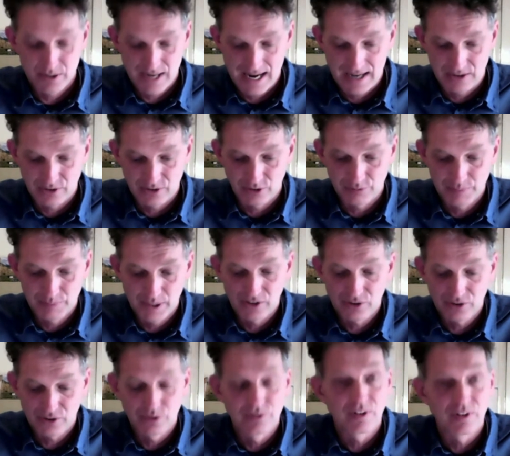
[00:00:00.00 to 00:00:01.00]
acts of
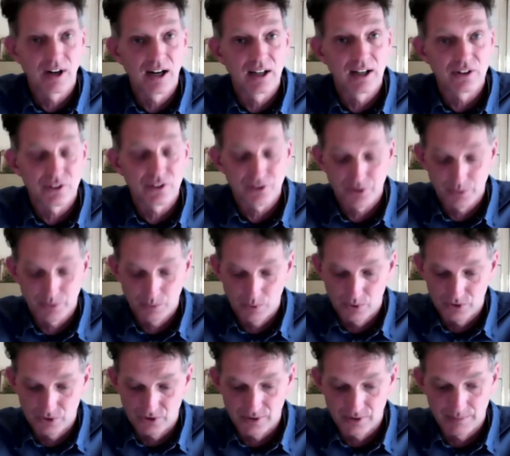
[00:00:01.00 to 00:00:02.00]
personal violence
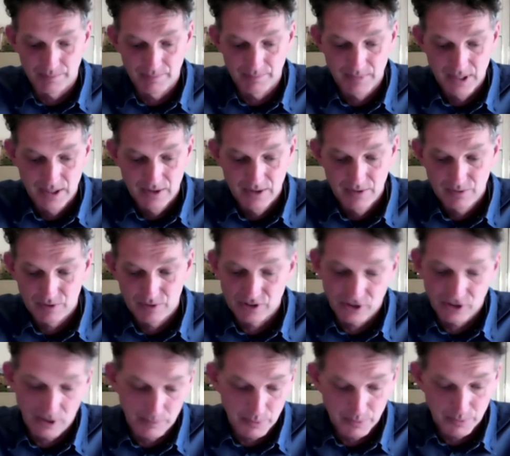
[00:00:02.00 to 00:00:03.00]
towards them, for
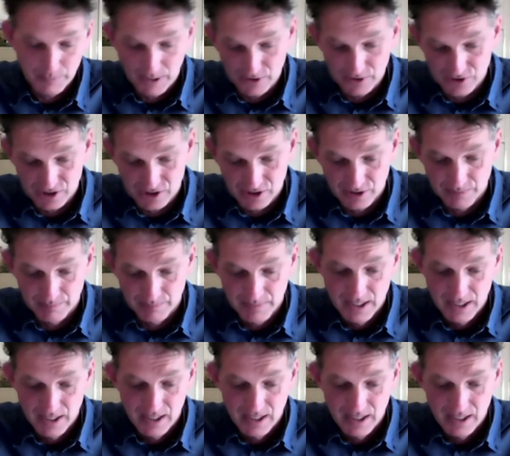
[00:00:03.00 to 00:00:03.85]
example, punching them.